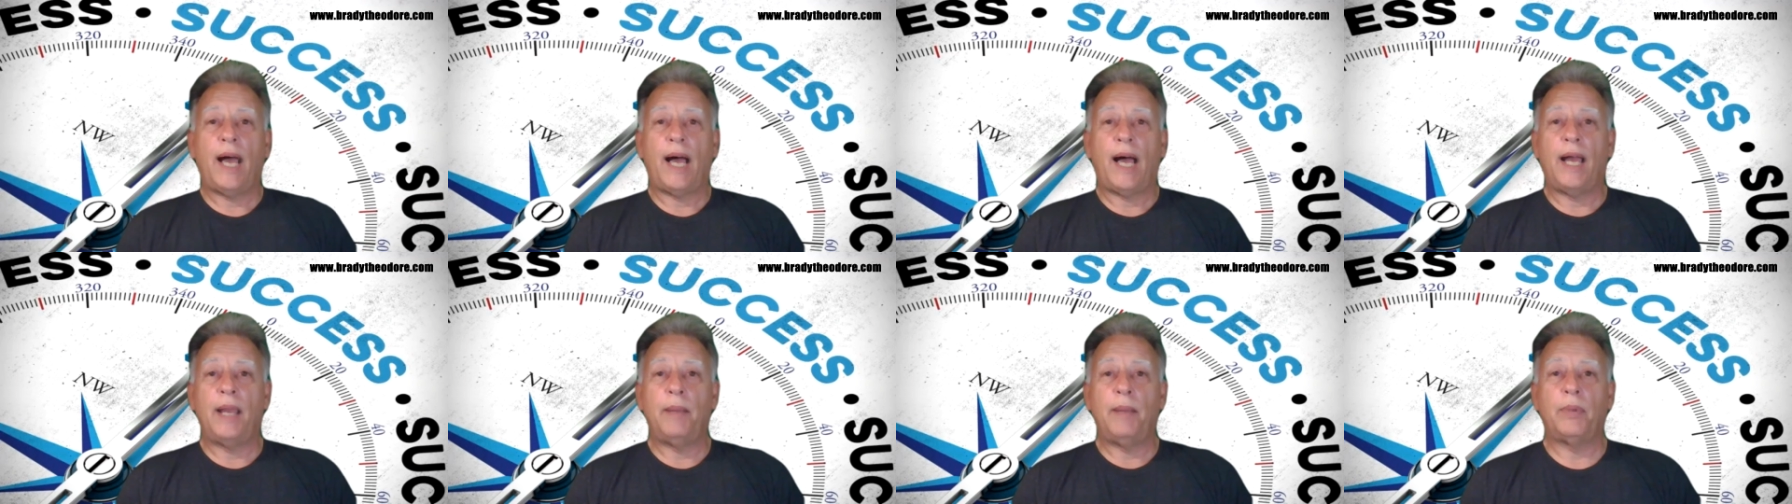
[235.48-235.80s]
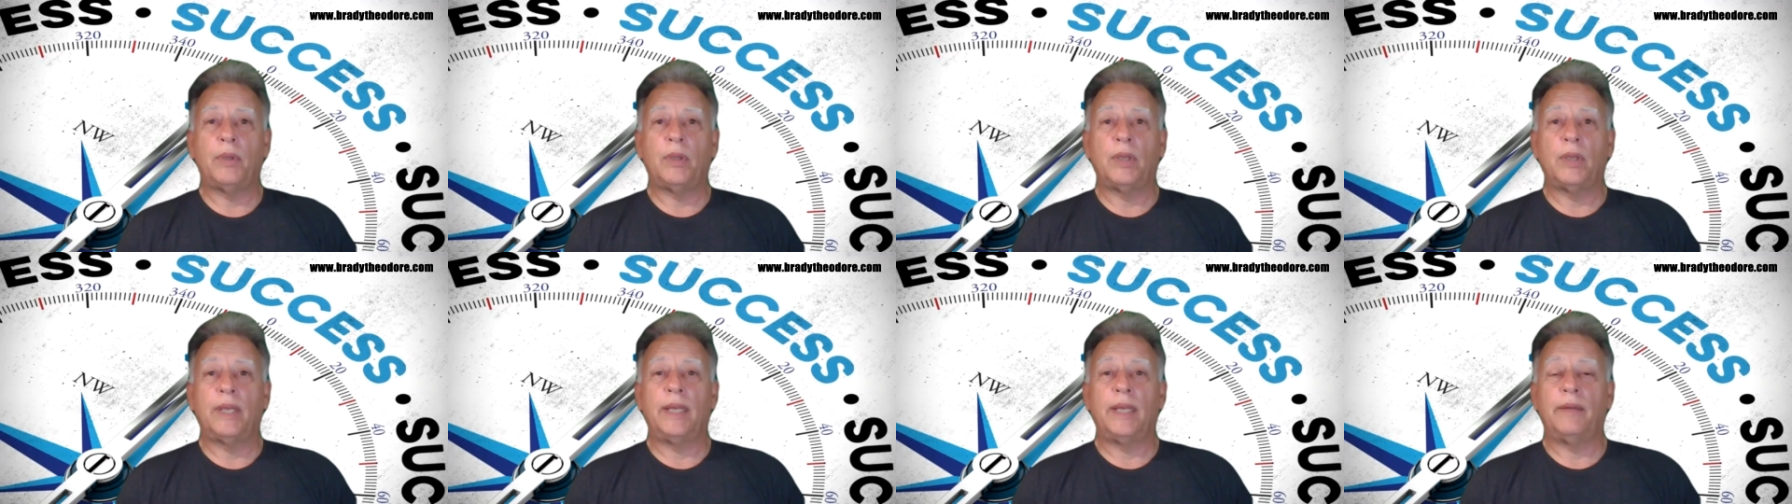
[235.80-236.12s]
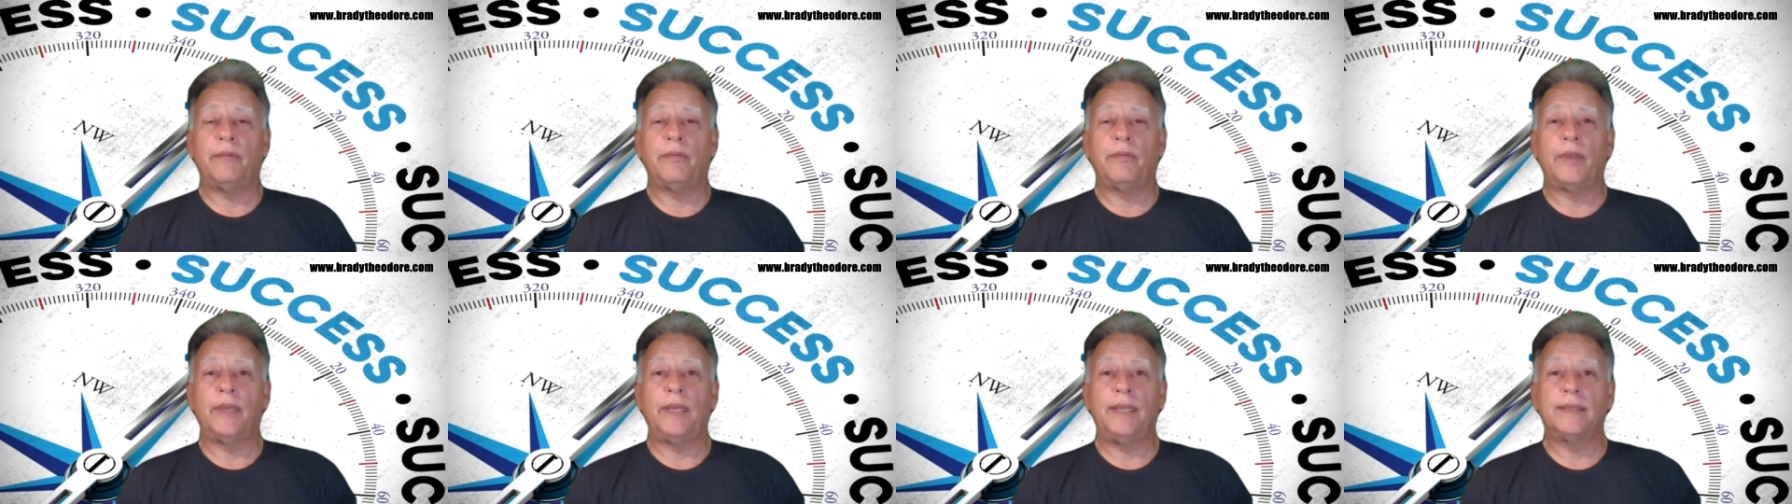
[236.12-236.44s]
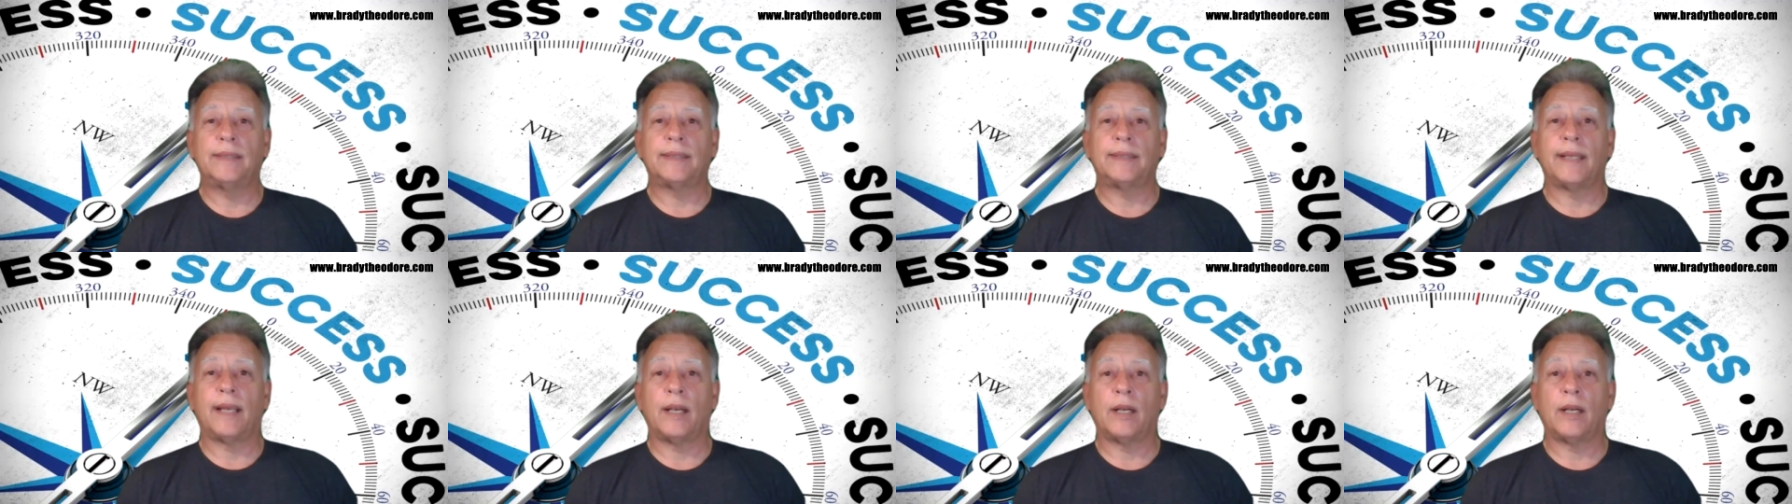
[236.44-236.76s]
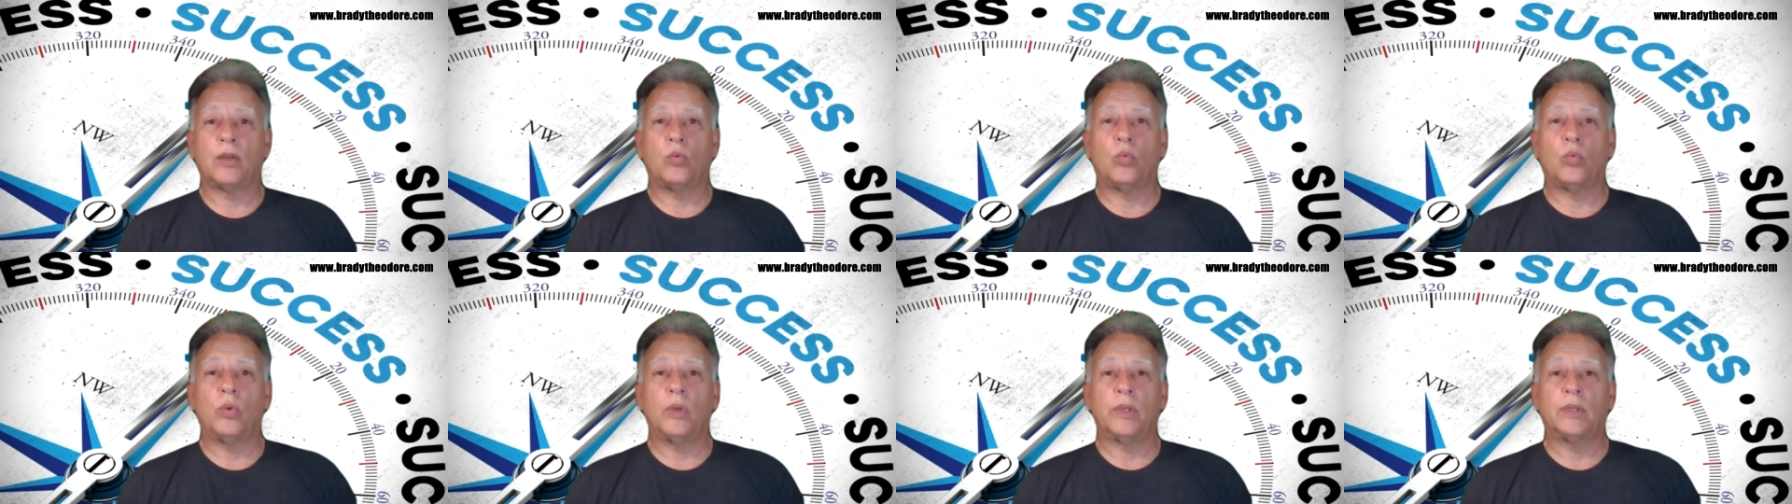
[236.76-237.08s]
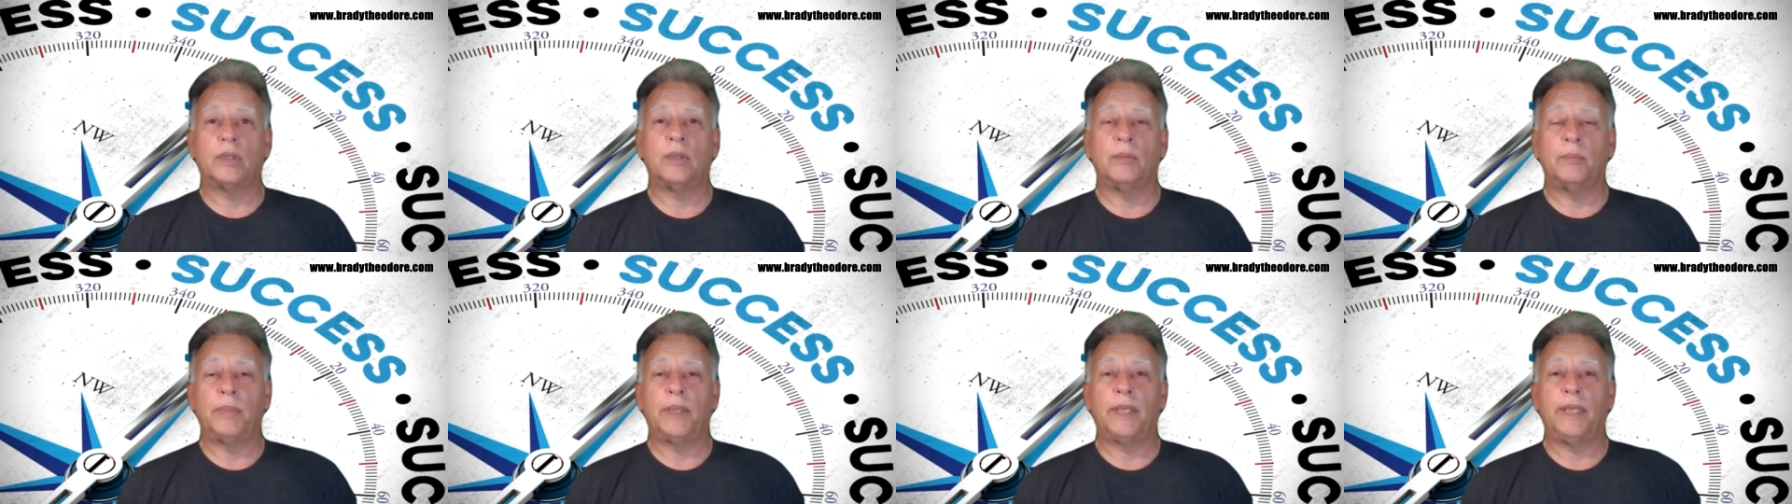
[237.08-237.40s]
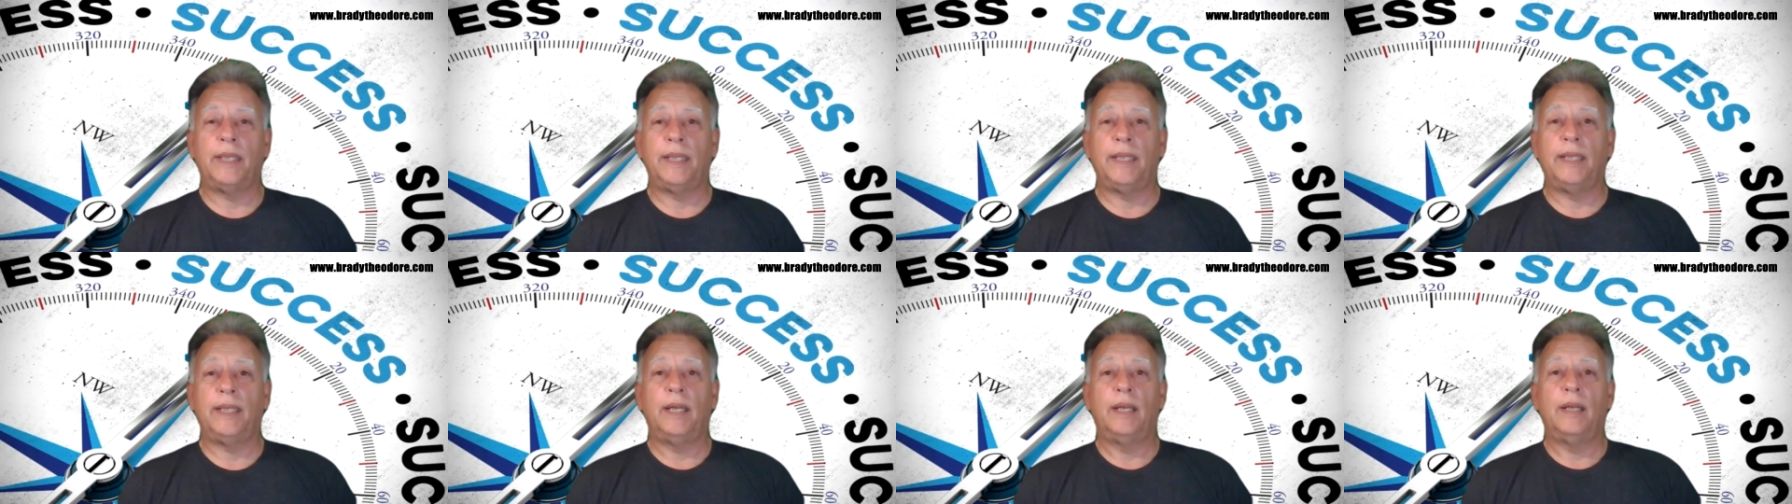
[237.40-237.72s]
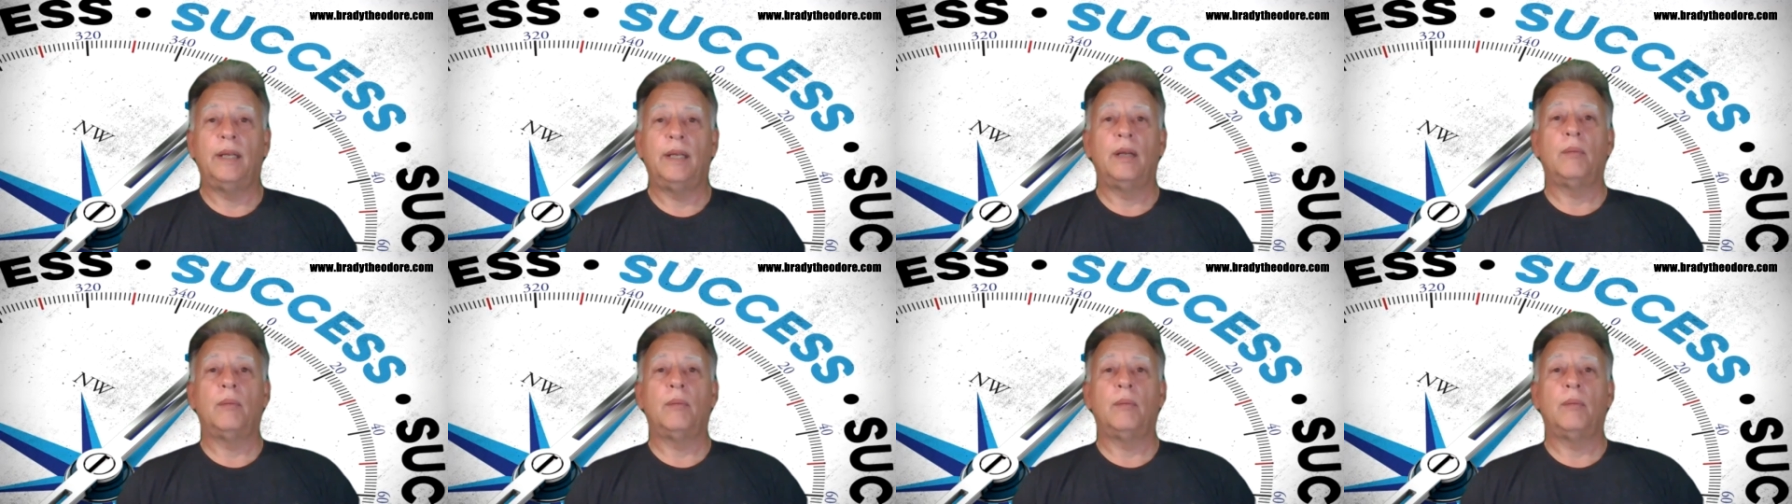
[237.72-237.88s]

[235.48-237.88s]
I believe these are going to be